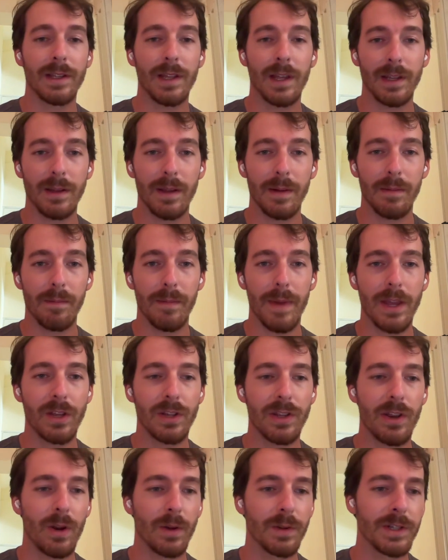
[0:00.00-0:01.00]
and
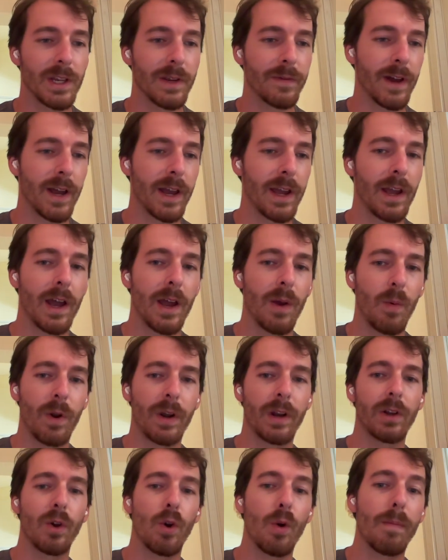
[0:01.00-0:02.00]
then see if I
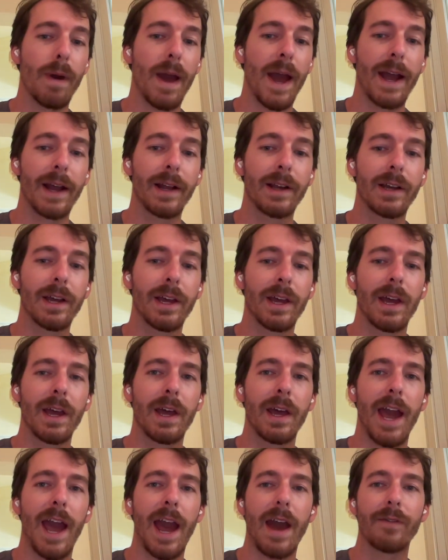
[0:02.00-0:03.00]
want to go back
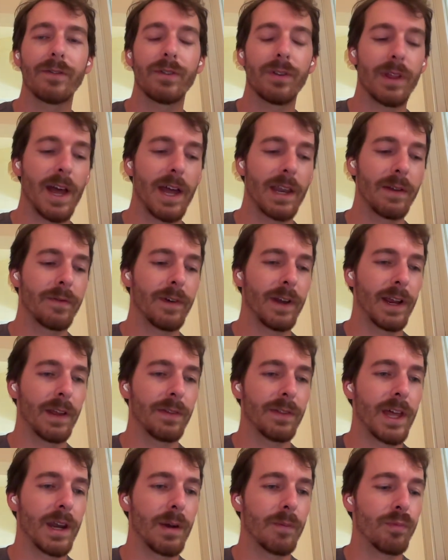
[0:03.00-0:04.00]
after that if I
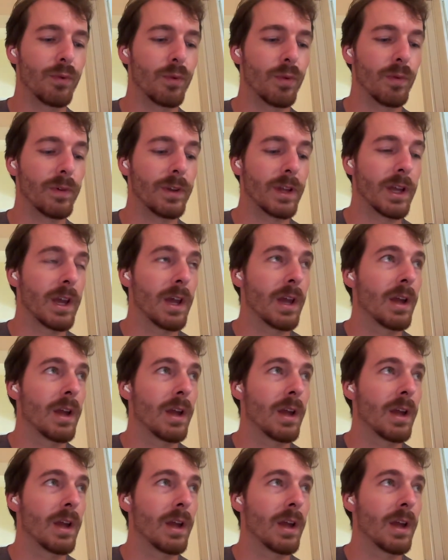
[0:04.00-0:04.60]
get that approved.